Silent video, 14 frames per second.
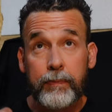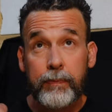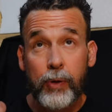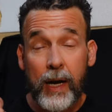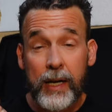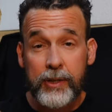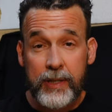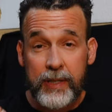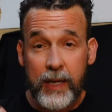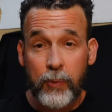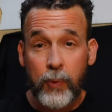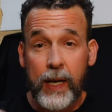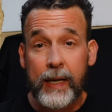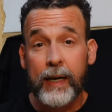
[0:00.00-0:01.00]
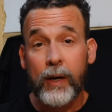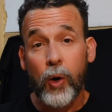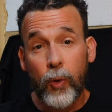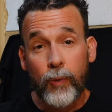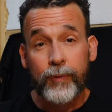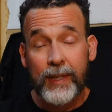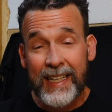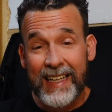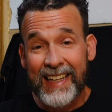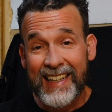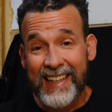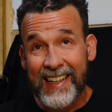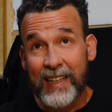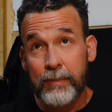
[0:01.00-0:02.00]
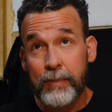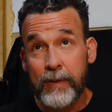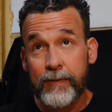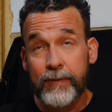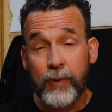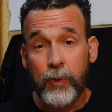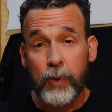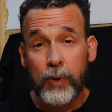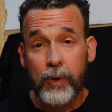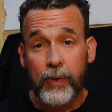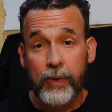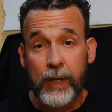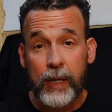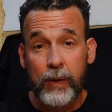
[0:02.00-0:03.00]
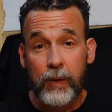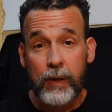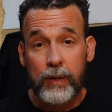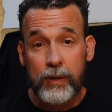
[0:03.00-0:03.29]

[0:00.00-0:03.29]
projects that I'm waiting on hopefully to get done before the